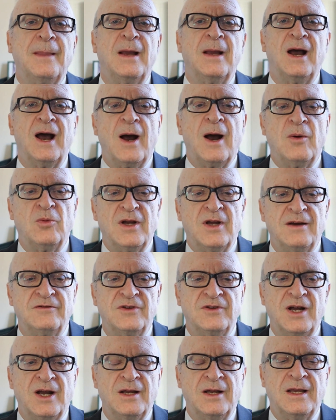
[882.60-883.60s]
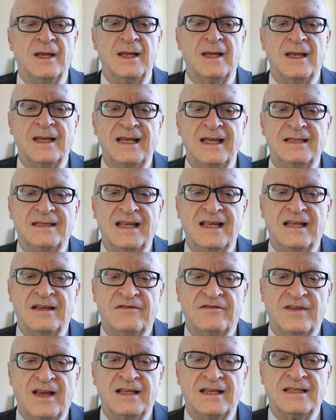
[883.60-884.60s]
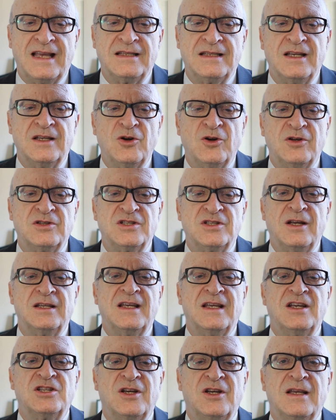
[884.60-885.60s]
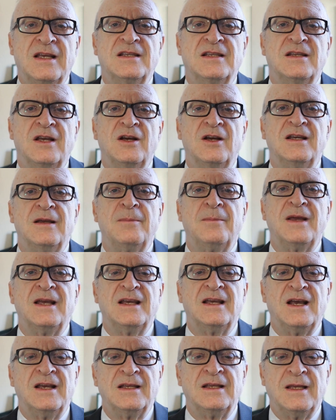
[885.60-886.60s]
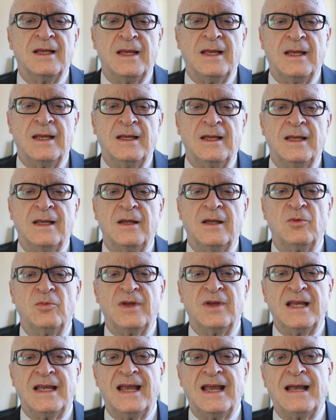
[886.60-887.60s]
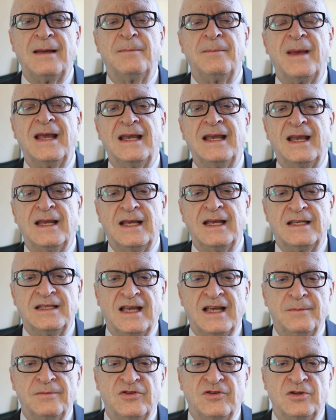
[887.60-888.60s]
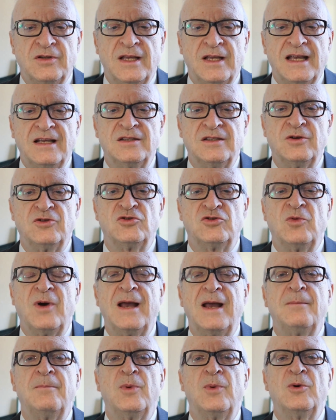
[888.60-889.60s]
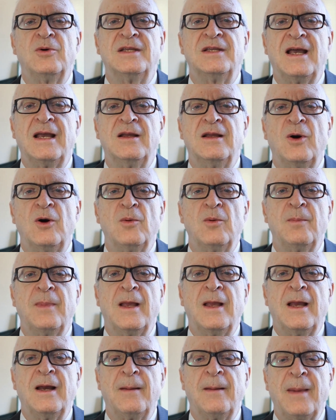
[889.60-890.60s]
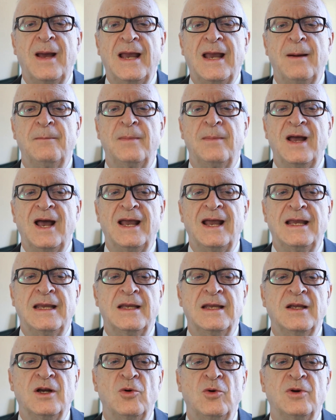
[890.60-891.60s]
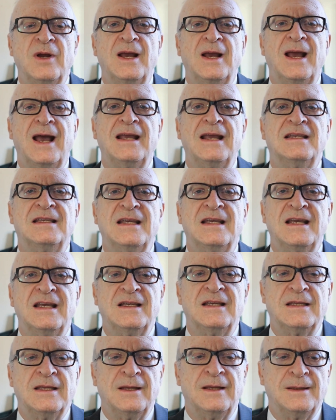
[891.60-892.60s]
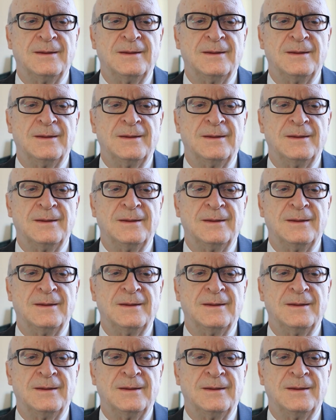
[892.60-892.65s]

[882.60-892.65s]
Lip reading: However, in the event that the consultation is not immediate, we can make an attempt to clean those white balls at home by applying localized heat.